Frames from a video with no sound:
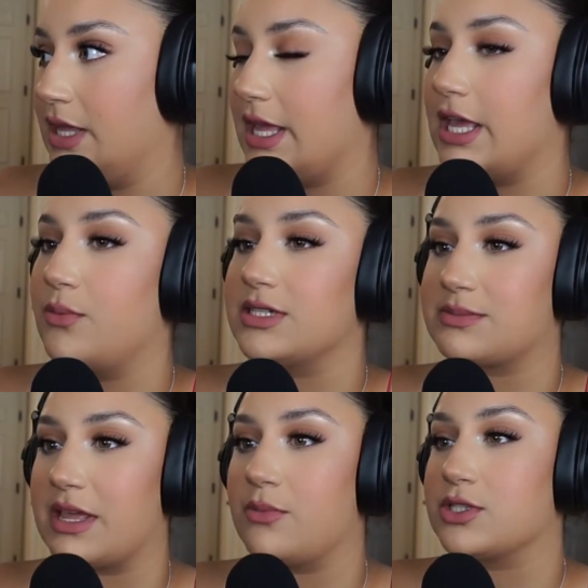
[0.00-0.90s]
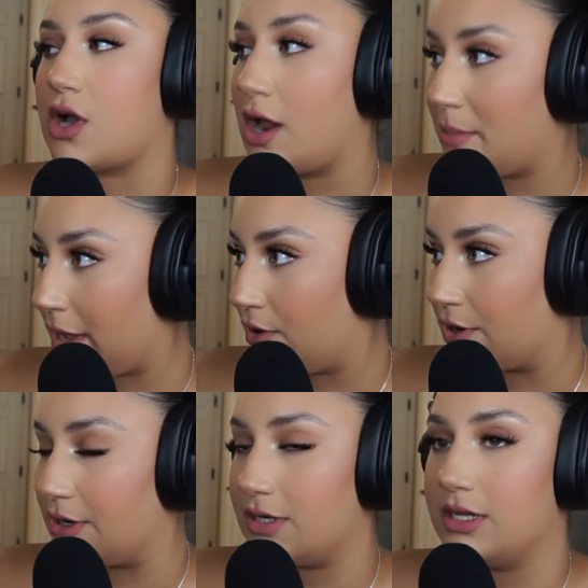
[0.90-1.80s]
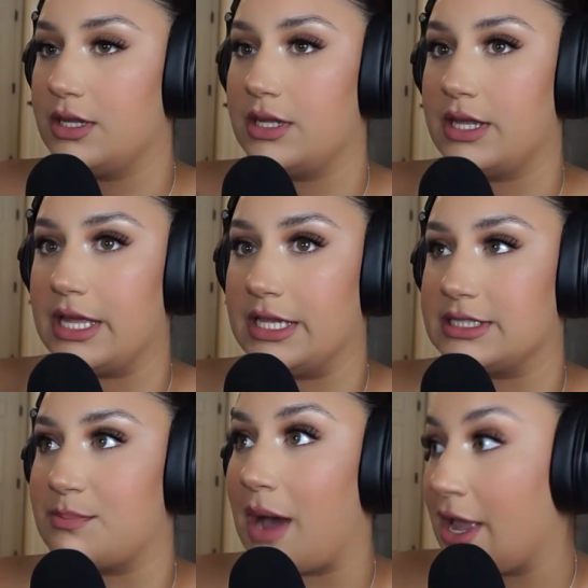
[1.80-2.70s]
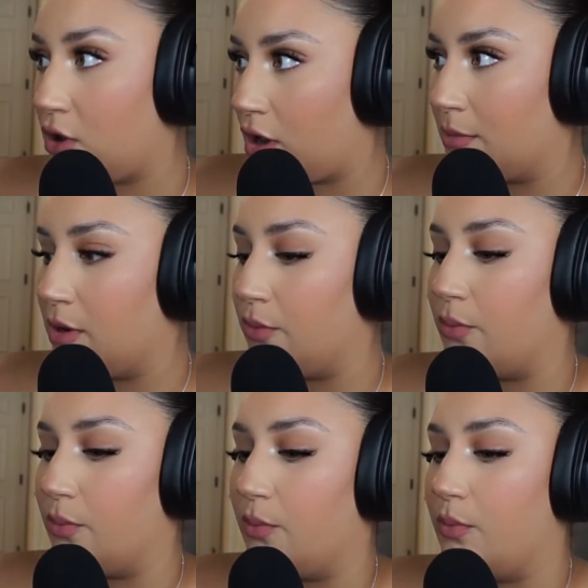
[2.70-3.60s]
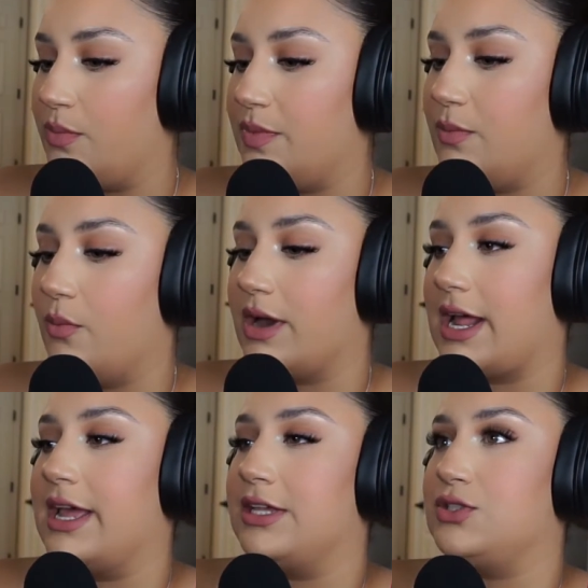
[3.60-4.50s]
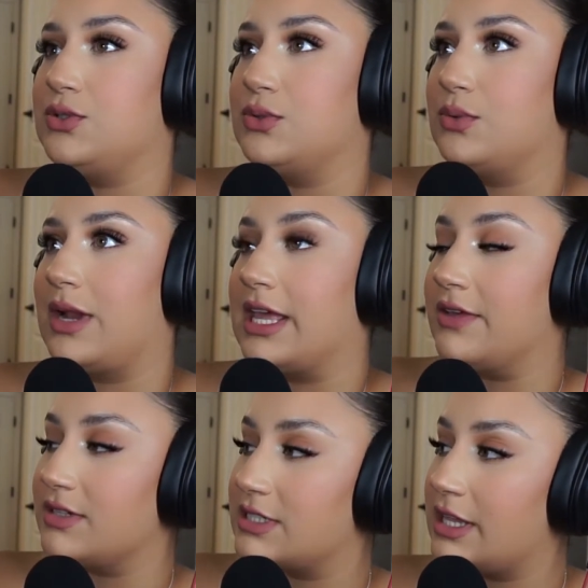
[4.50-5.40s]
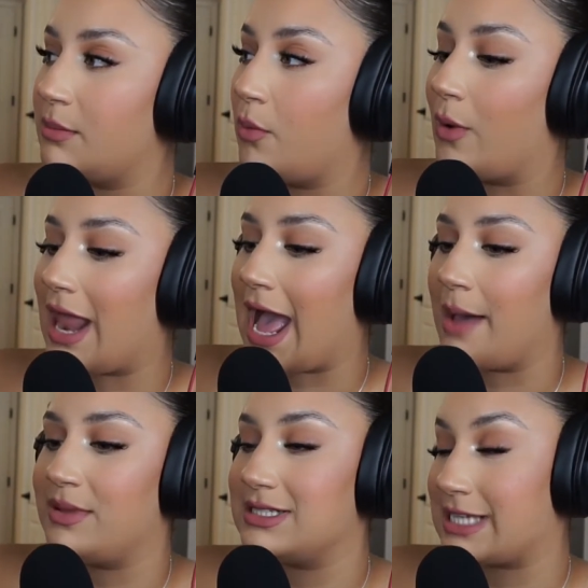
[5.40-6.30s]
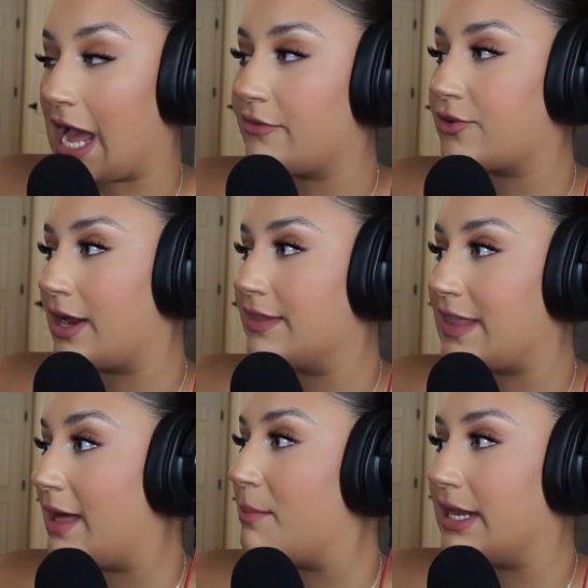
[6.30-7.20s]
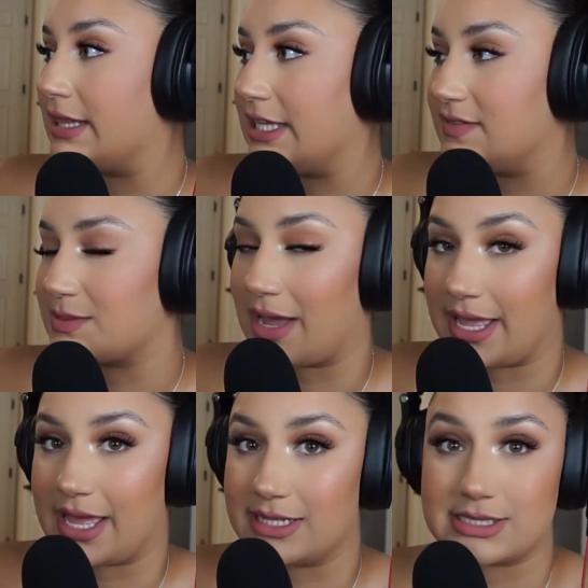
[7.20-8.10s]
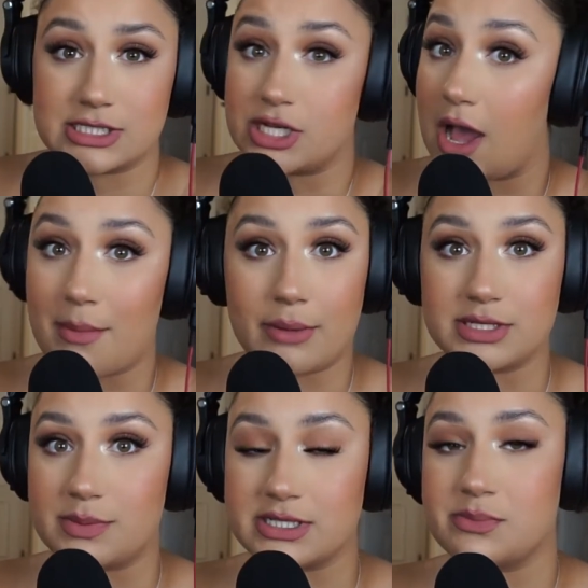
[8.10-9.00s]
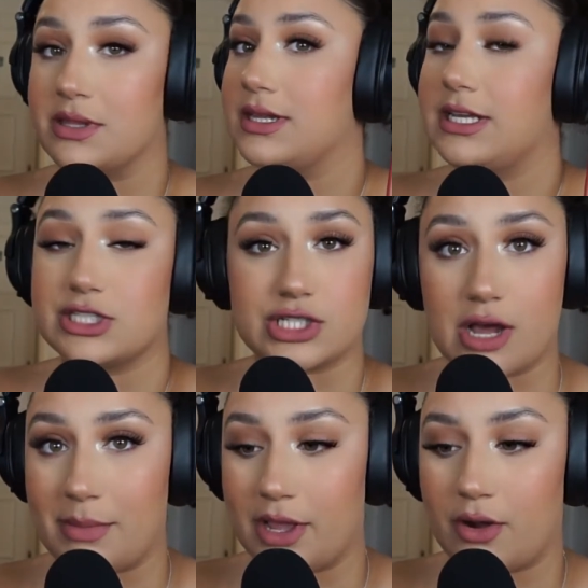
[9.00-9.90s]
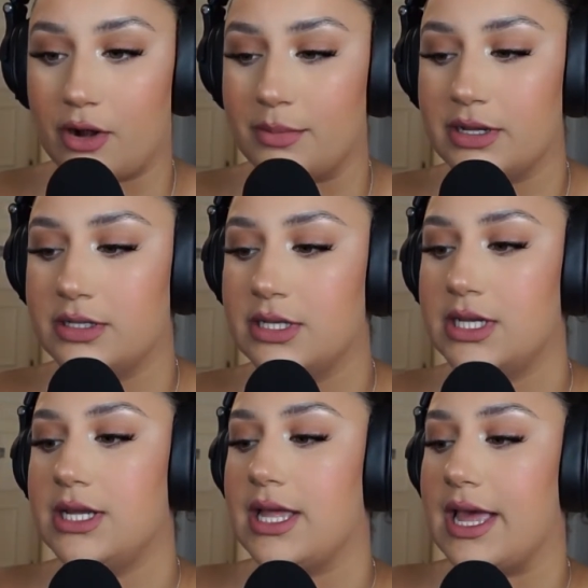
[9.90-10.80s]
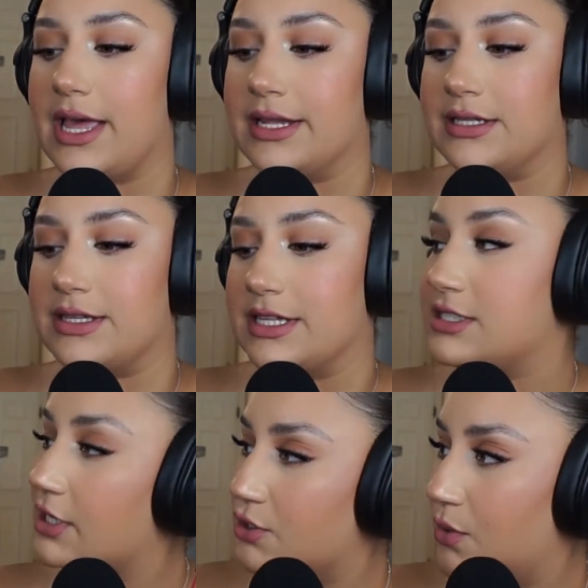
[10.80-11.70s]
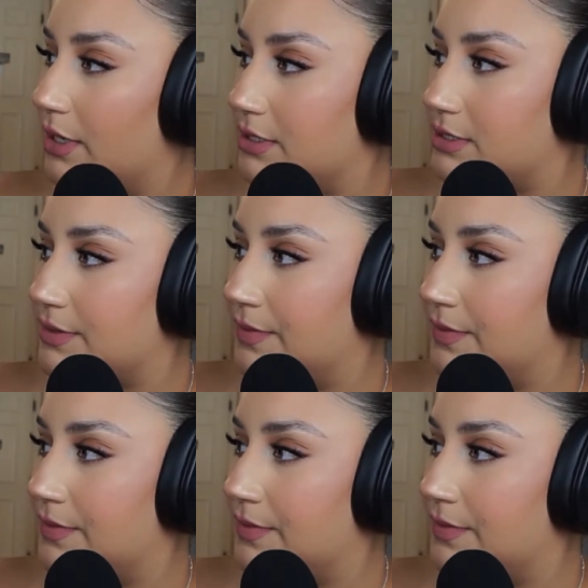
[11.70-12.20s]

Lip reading: It was on my heart. It's my karma. What I do when I give it to them, what happens after that money leaves my hands is not my responsibility, is not my karma, and it's their choice.